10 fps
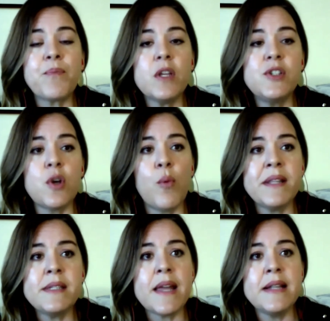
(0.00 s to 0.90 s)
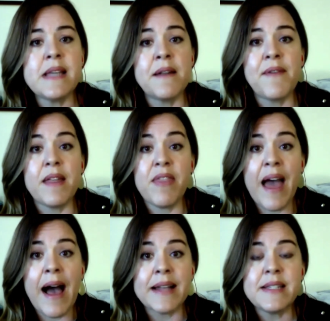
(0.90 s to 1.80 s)
So once they identify
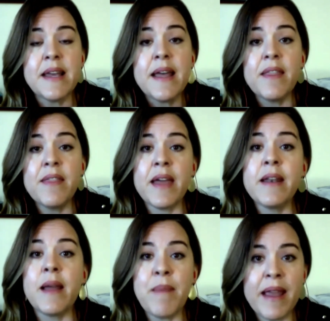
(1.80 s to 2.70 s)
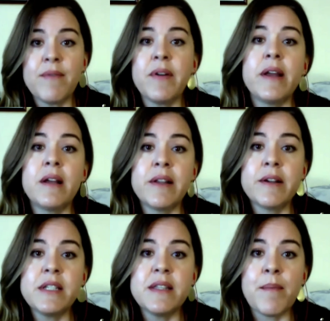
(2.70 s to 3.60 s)
that, then I make it very clear
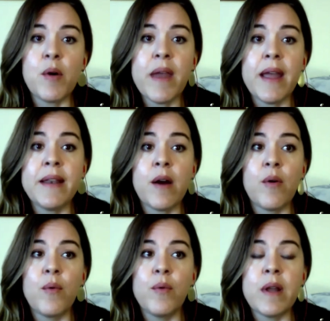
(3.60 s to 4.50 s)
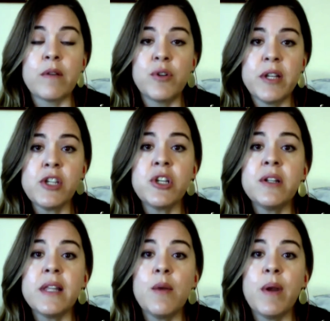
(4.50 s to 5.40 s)
to them, okay, now
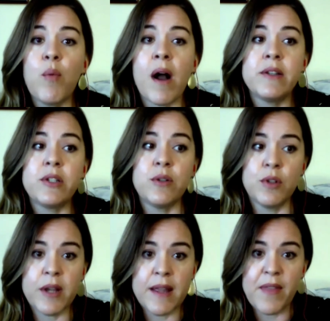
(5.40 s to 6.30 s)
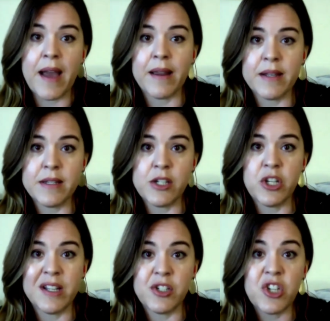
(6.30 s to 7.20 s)
traditionally we want to look at that
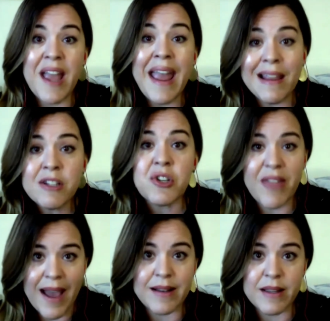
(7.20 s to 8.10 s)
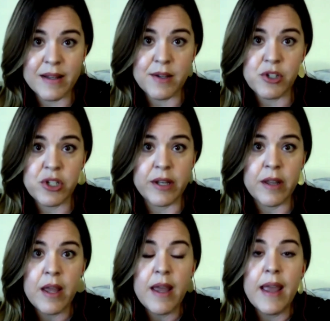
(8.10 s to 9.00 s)
condition and change that condition
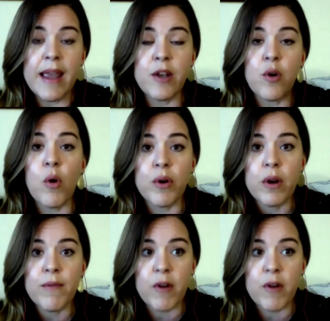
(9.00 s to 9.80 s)
in order for